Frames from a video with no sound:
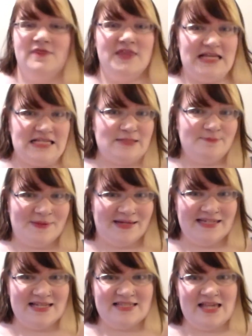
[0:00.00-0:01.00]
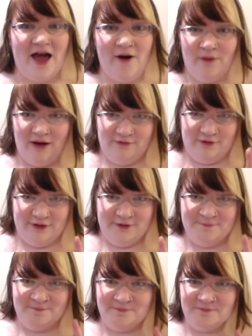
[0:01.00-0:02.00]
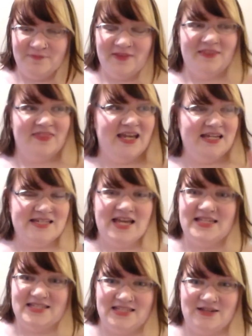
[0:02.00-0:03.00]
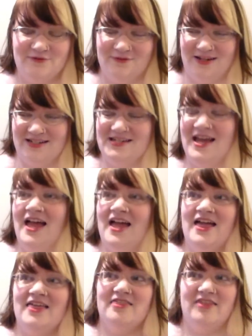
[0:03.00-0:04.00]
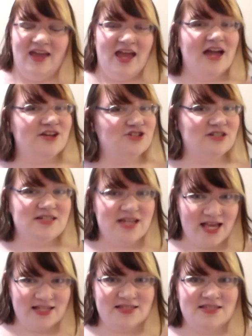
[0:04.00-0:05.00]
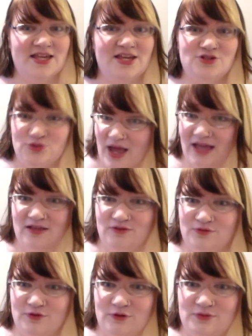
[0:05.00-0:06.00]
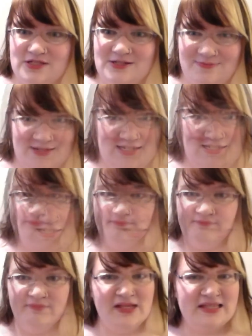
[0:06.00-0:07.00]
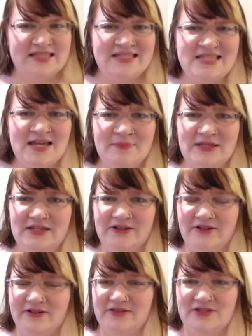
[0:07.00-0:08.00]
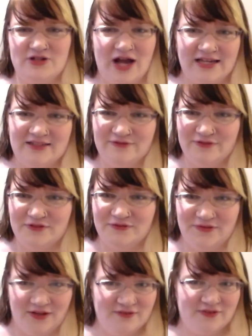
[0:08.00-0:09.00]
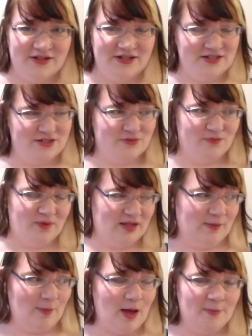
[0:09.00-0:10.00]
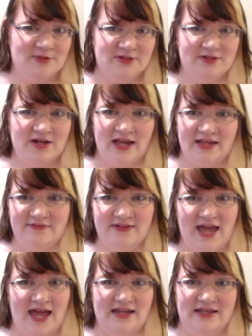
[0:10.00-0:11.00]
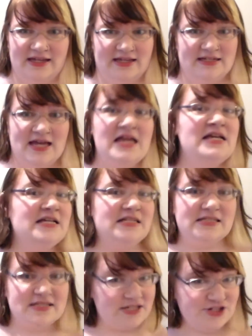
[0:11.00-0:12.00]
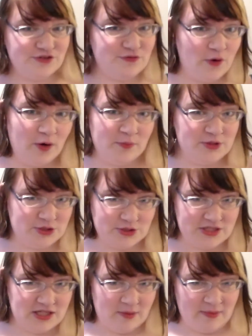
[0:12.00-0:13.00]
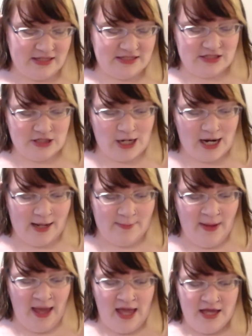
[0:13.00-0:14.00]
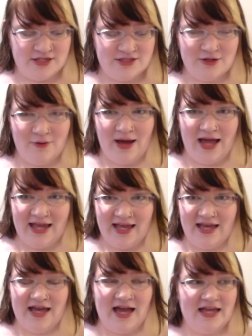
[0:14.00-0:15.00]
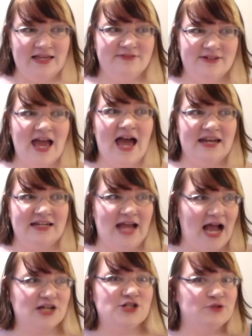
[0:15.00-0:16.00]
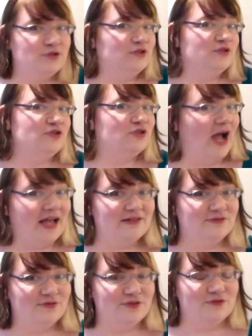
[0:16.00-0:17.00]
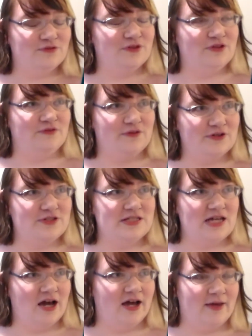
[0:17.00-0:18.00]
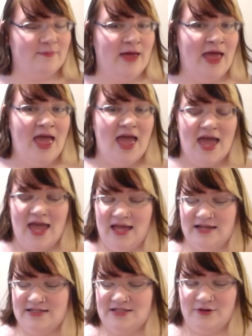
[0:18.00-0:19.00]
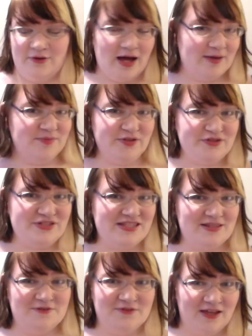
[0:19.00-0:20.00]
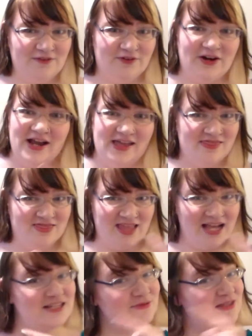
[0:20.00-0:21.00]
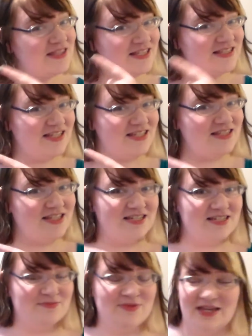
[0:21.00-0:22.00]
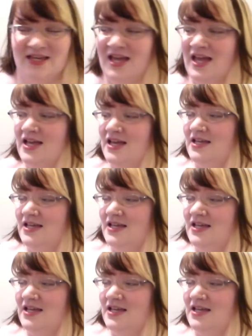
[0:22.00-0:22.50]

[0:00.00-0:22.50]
These bunnies, however, they taste different. They actually taste like dragon fruit to me. This time of year, the dragon fruit flavor is really popular. I even had it in slushy form, which you'll see on my Instagram. So I, I even had an actual dragon fruit for the first time, and so I'm used to the flavor, and that's what these taste like to me.